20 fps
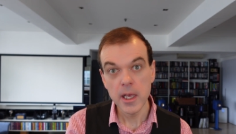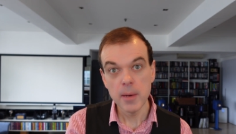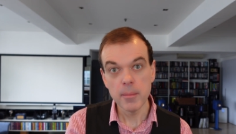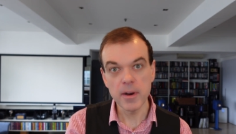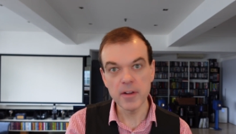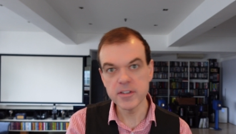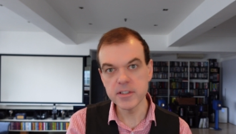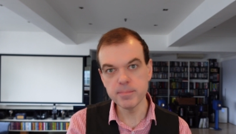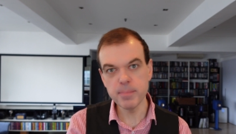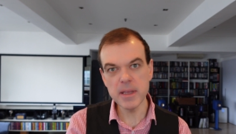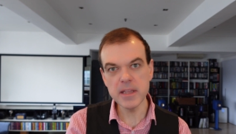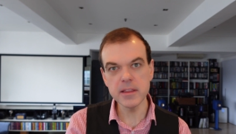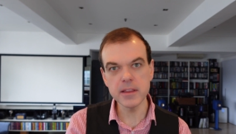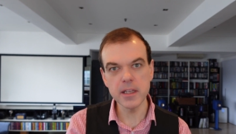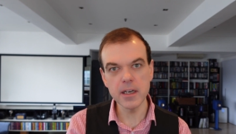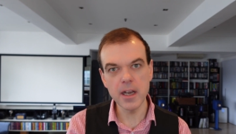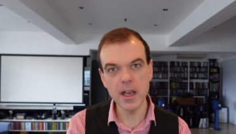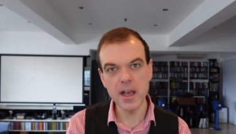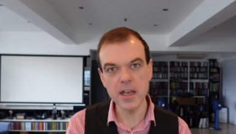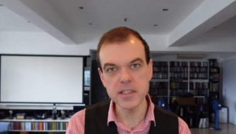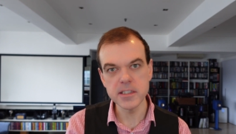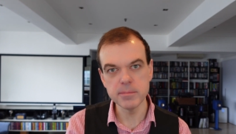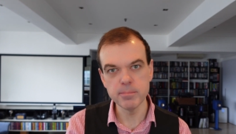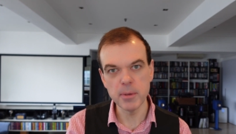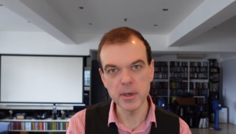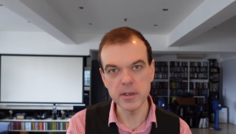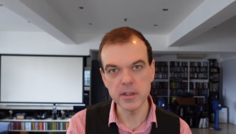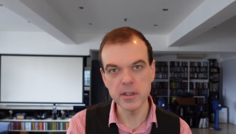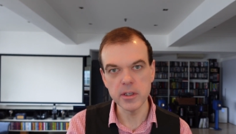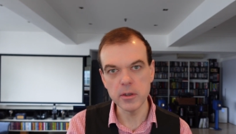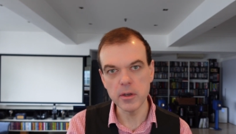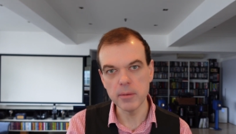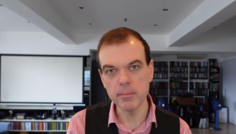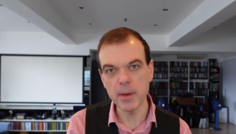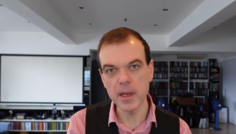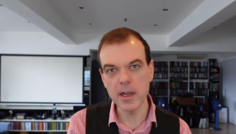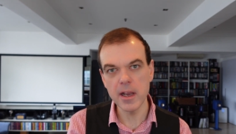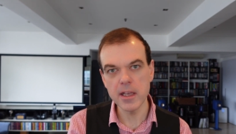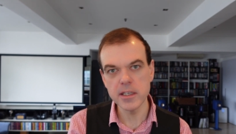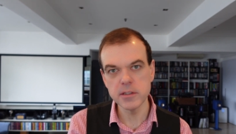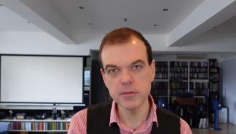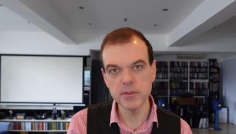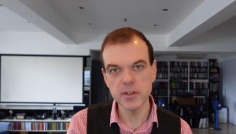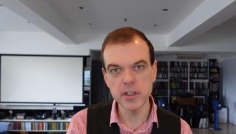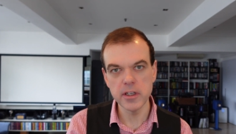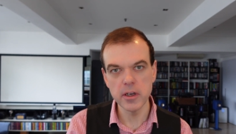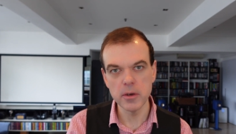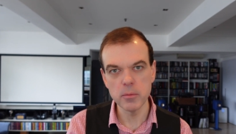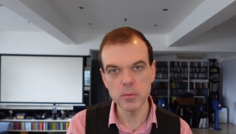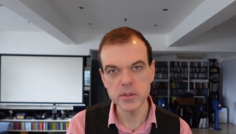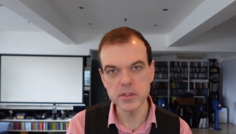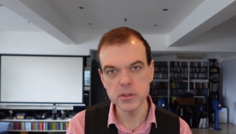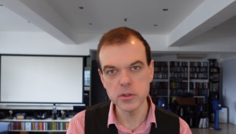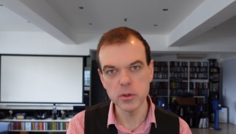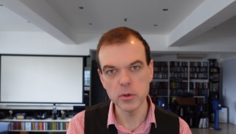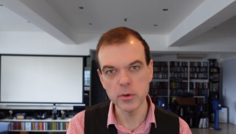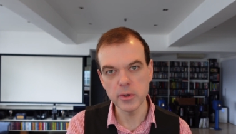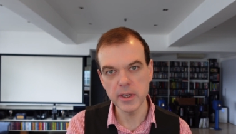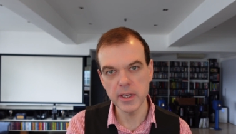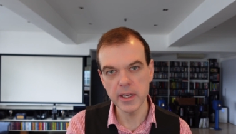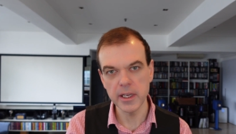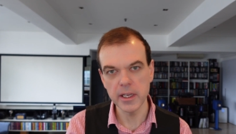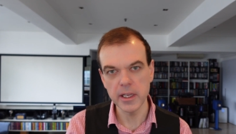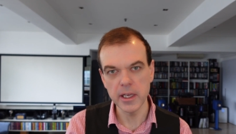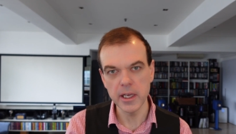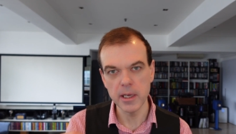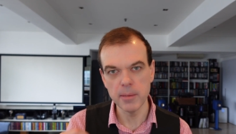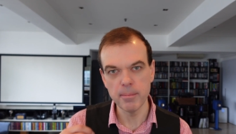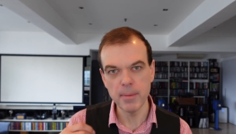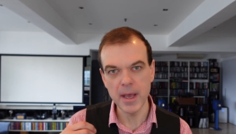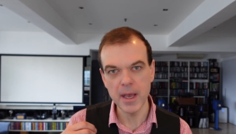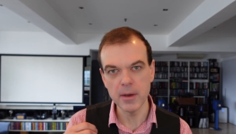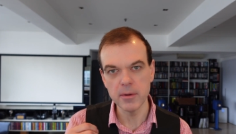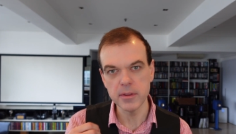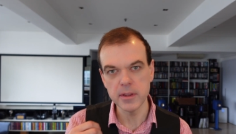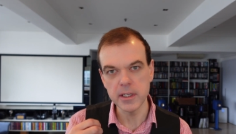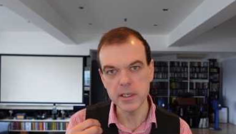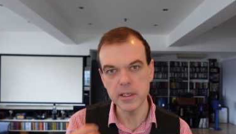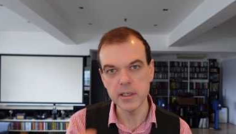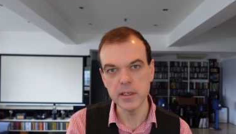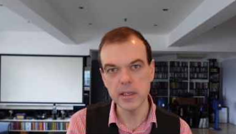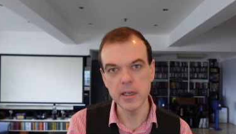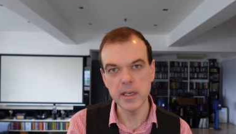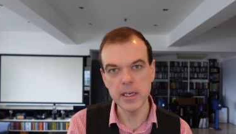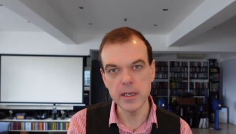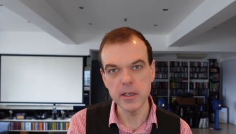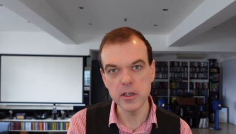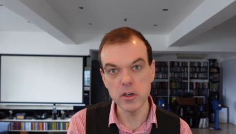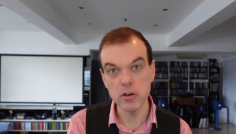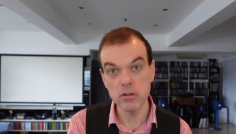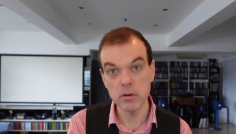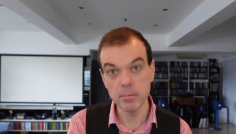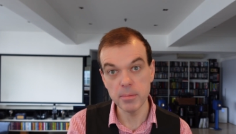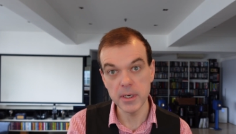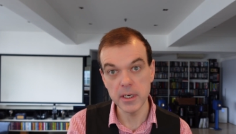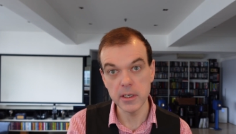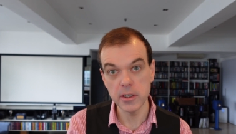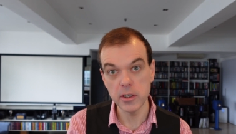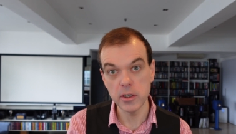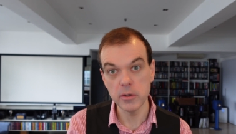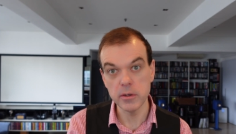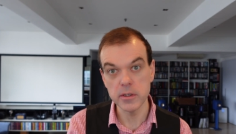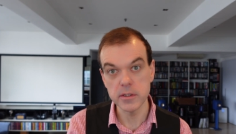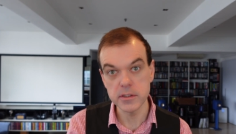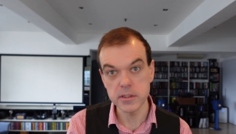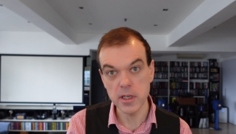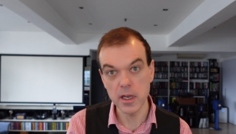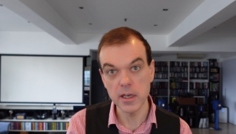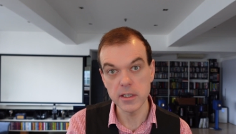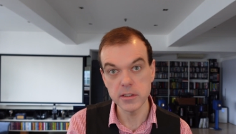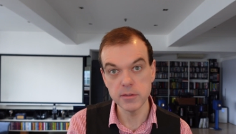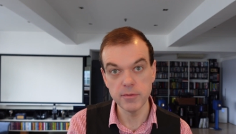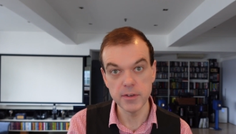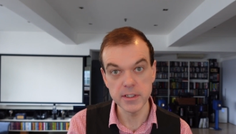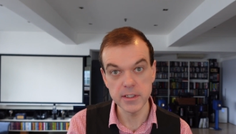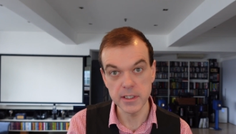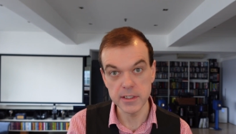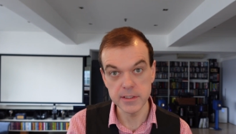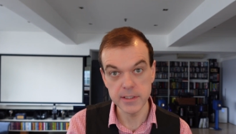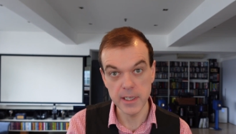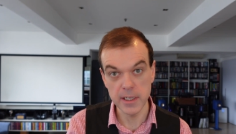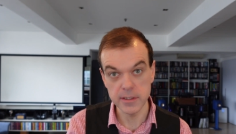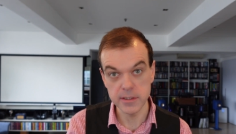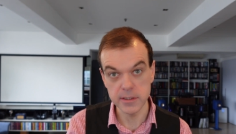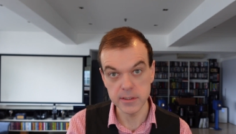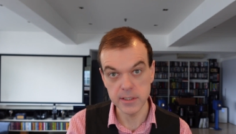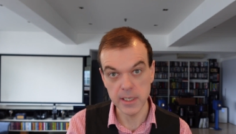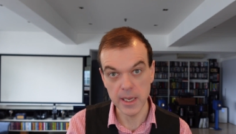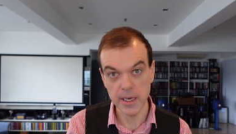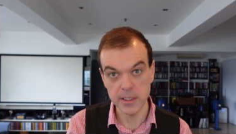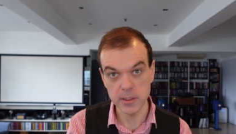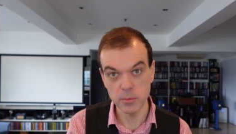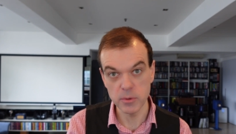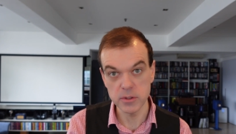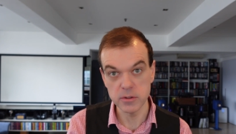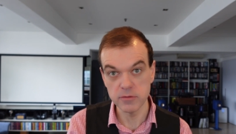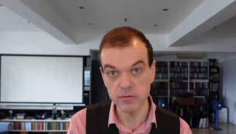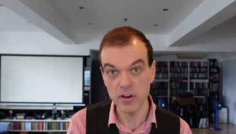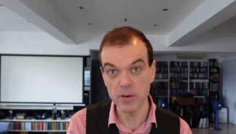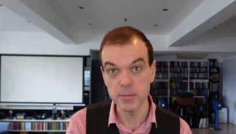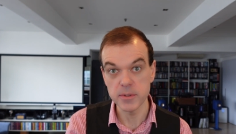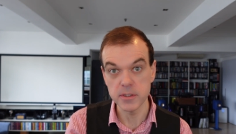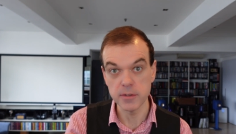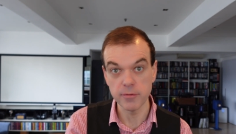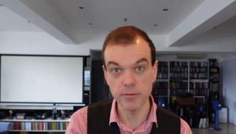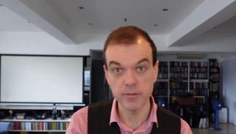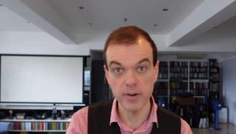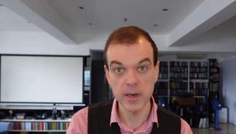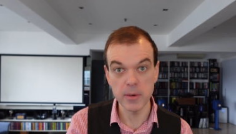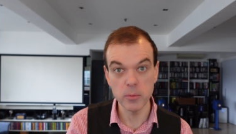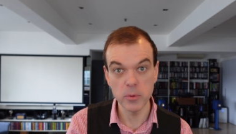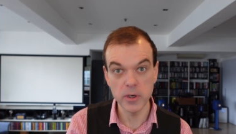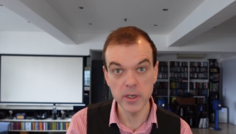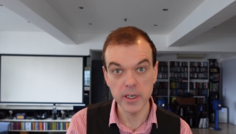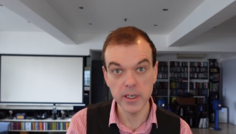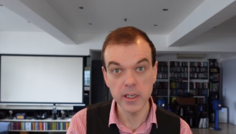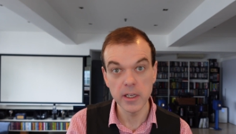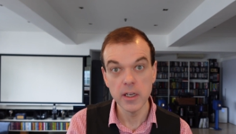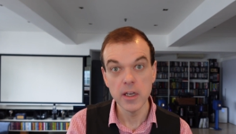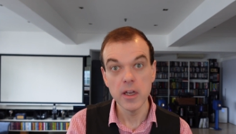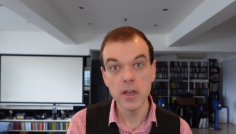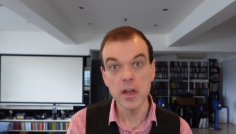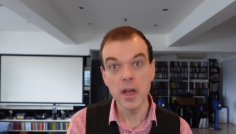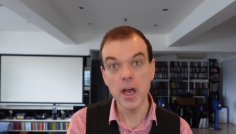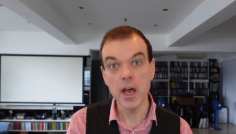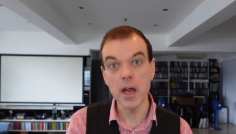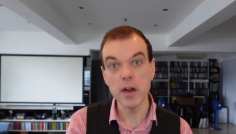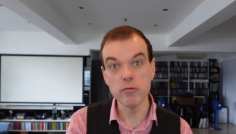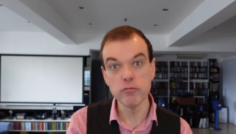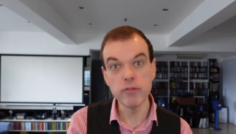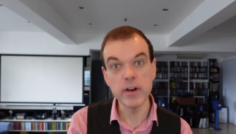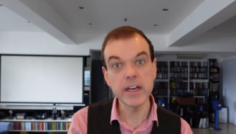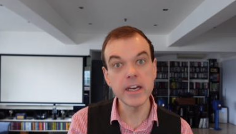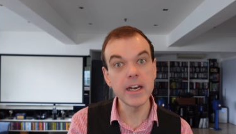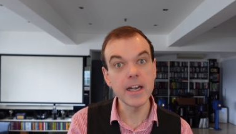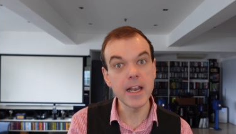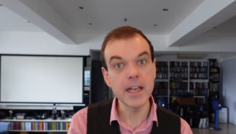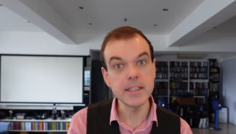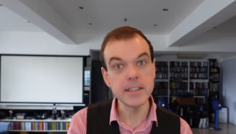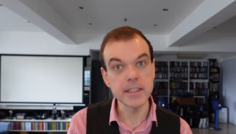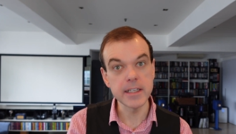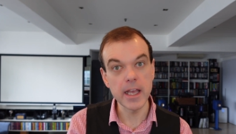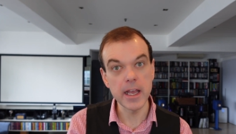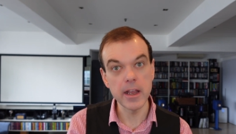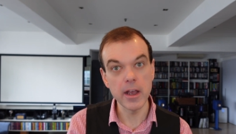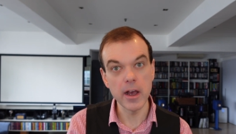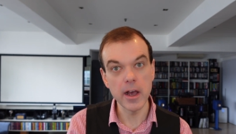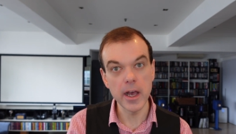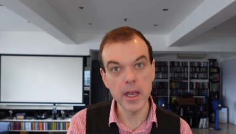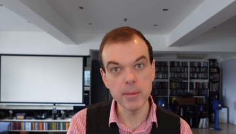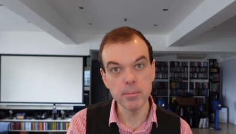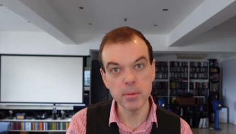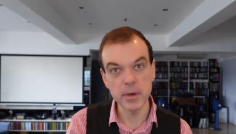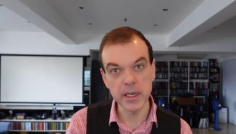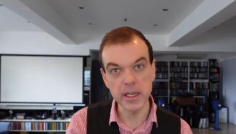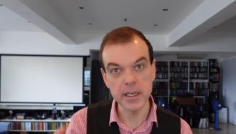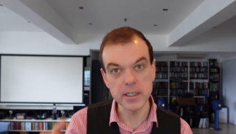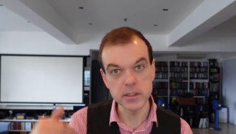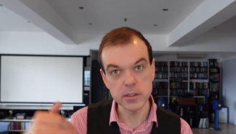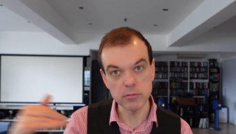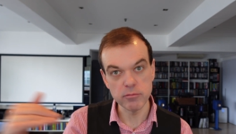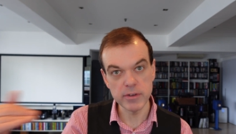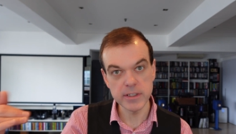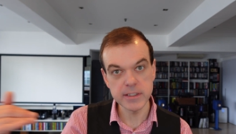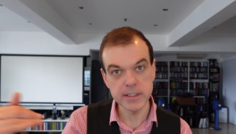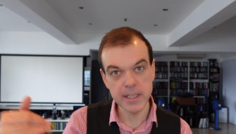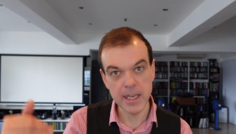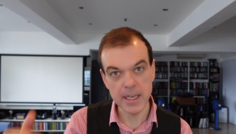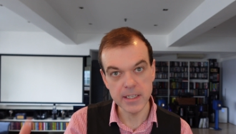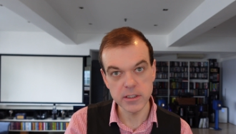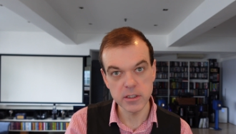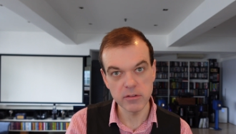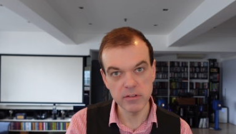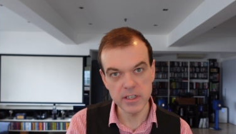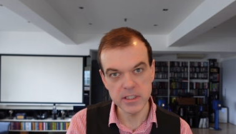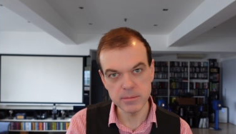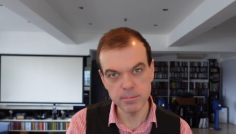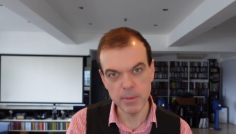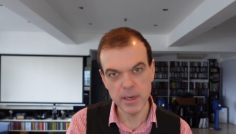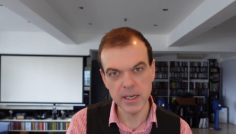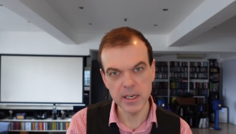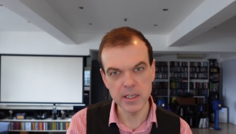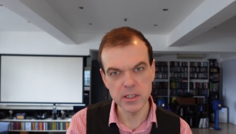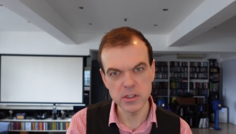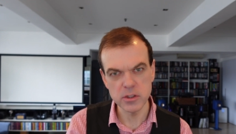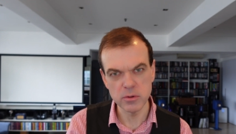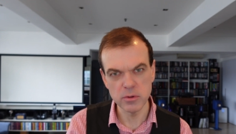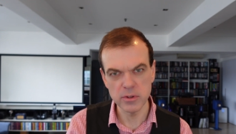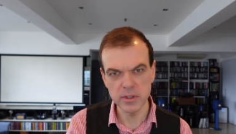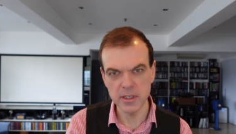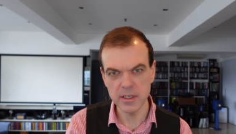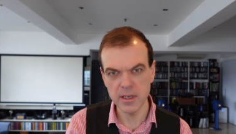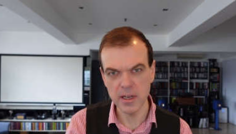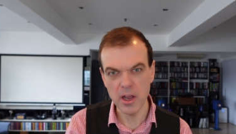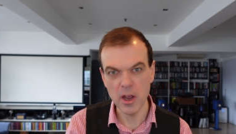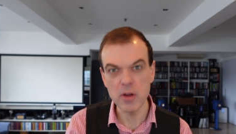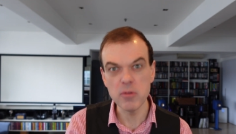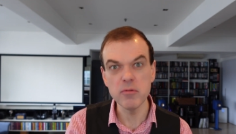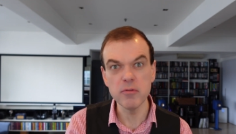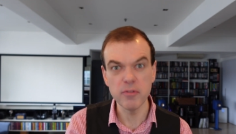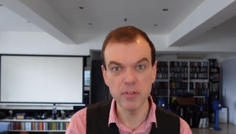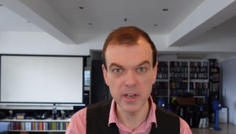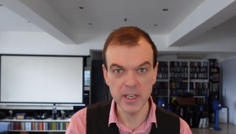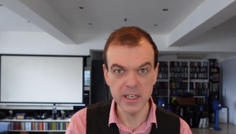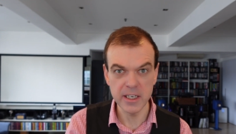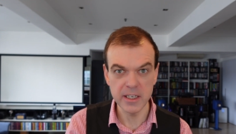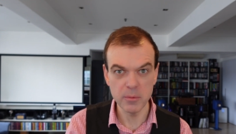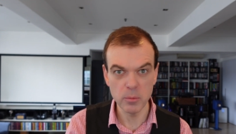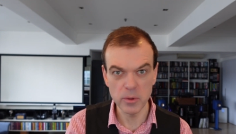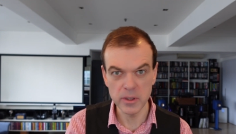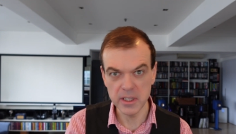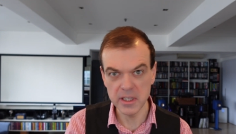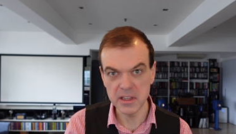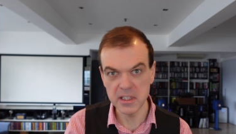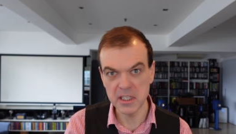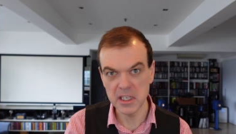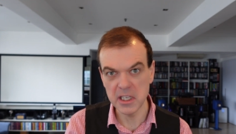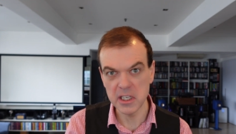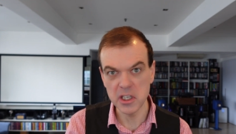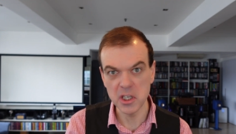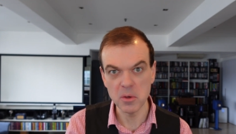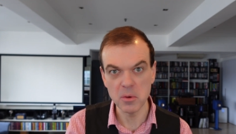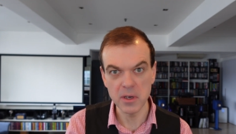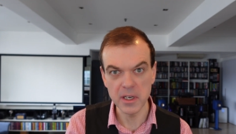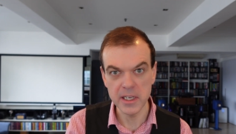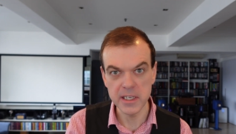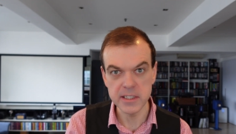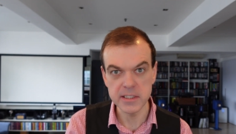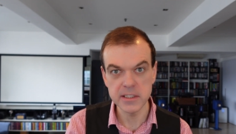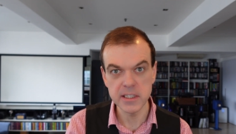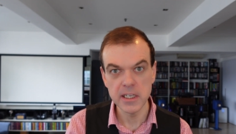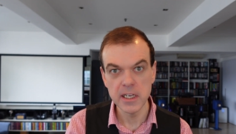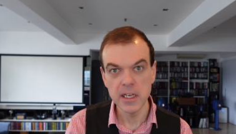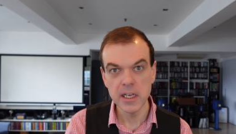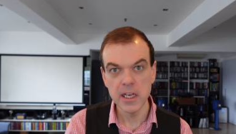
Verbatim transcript: But I've spent the last month, my last video was talking about the European Union's Artificial Intelligence Act, which is very much a framework uh, regulating AI, putting it into risk categories, making sure that hopefully within the EU at least,